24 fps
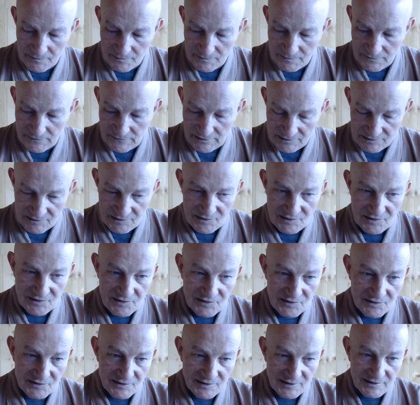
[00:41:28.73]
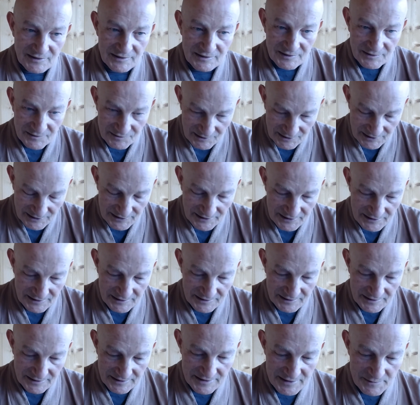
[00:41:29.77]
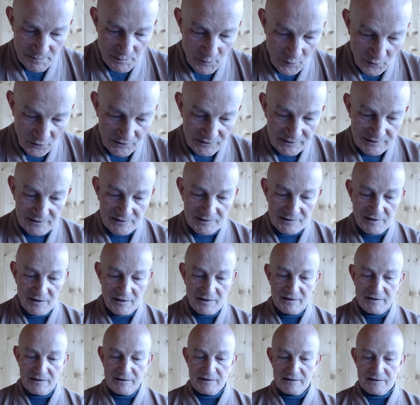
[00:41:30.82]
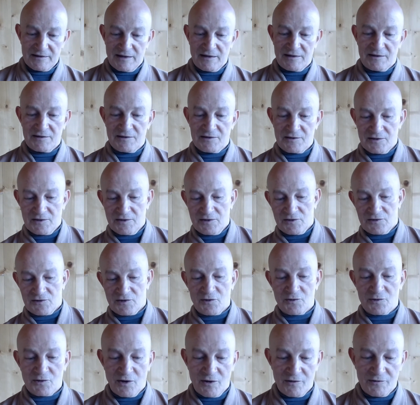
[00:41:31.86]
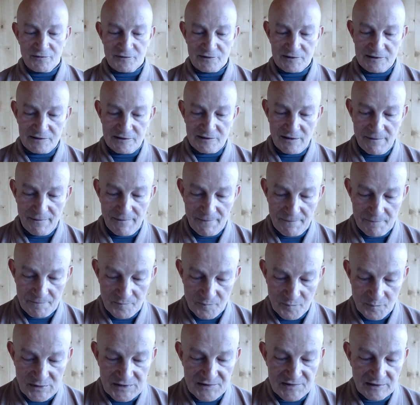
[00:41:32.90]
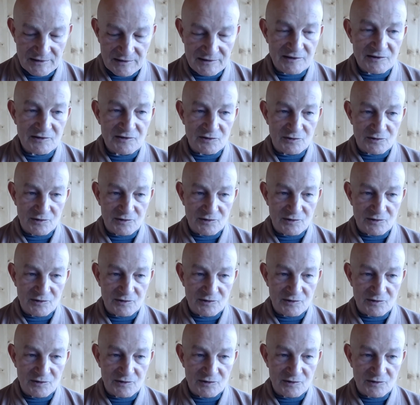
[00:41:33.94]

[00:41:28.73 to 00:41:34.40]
This is very important and so often misunderstood.